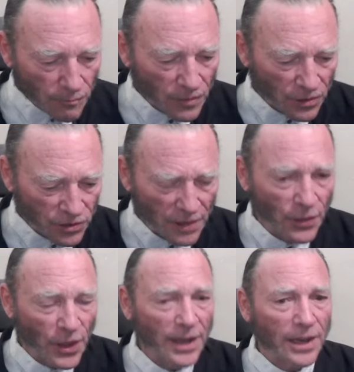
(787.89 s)

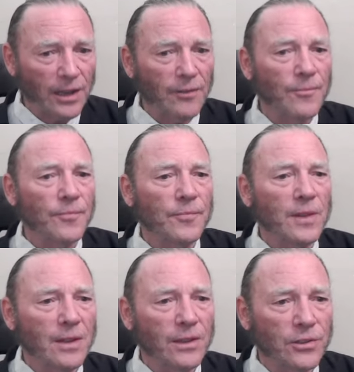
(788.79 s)
Synthetic
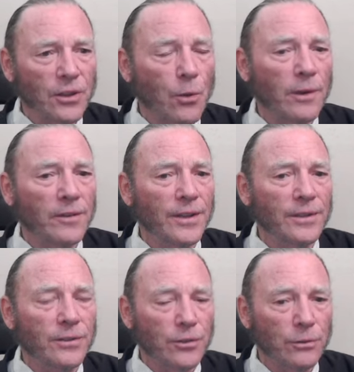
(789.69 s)
is
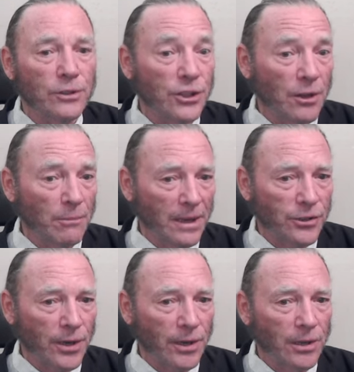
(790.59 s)
equivalent to
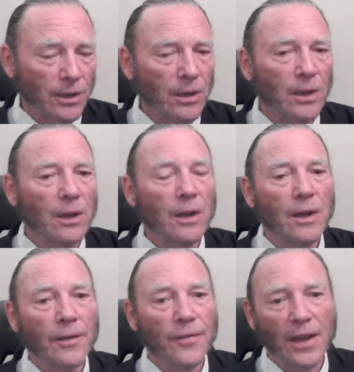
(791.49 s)
geometric.
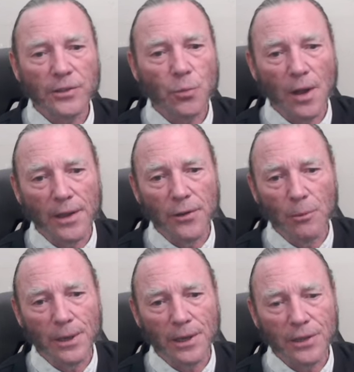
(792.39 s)
That's why
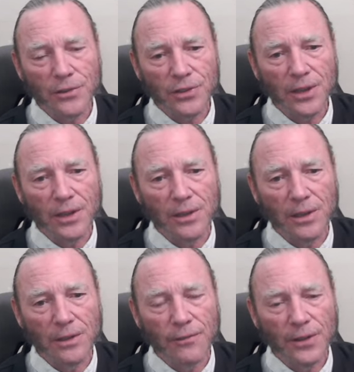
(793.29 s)
nobody can see it
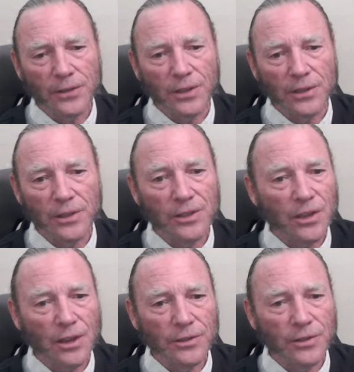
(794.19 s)
in physics. It's
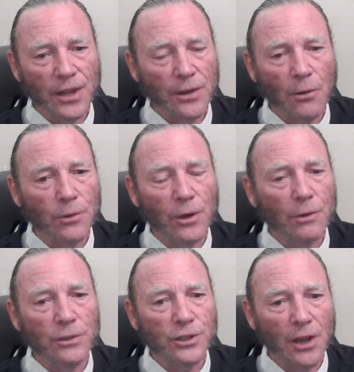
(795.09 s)
because they don't know
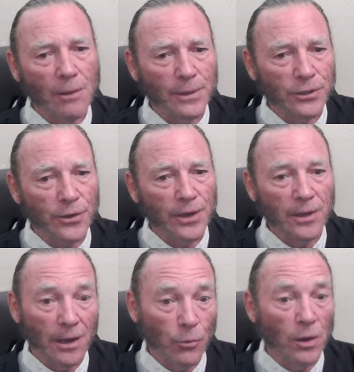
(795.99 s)
geometry.
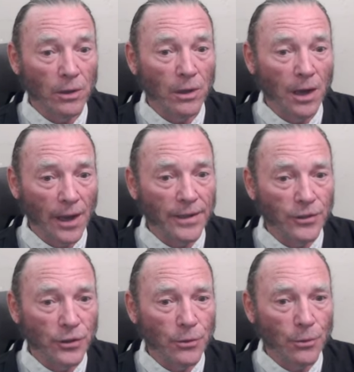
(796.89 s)
Well, I
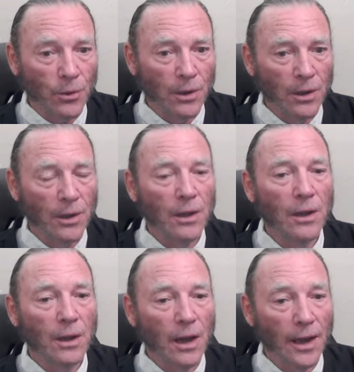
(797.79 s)
do.
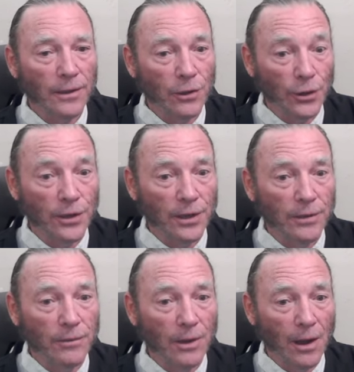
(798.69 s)
I learned
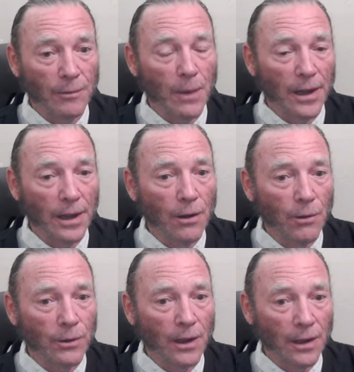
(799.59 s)
it on my
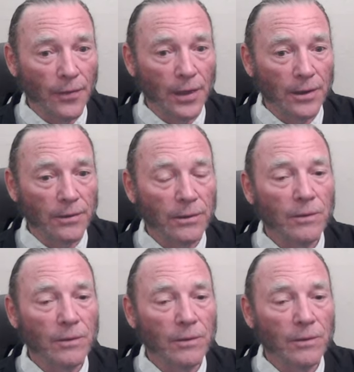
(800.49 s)
own and then